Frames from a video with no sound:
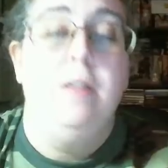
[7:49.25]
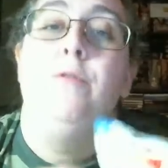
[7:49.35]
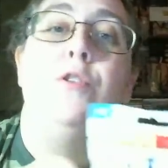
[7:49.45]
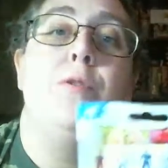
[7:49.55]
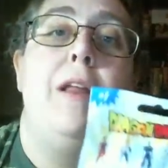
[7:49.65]

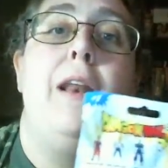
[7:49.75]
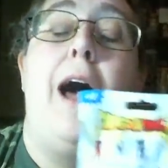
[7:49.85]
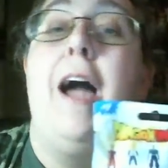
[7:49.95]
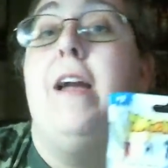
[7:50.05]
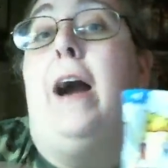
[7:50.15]
And
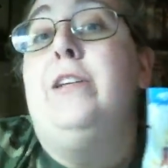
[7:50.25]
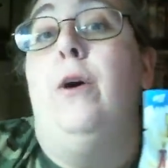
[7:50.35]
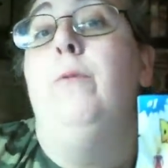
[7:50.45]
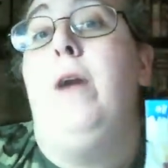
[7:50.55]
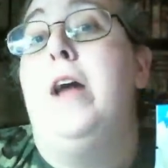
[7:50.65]
I
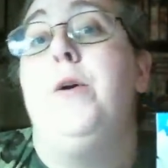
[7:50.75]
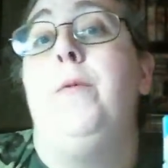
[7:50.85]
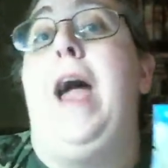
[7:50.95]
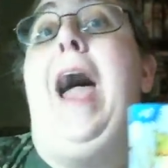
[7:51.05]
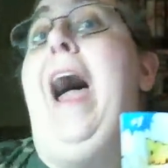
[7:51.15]

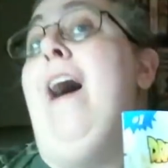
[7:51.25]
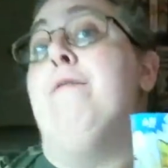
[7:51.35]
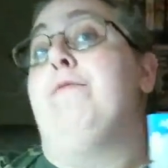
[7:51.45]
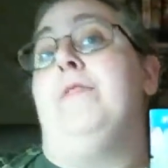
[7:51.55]
don't have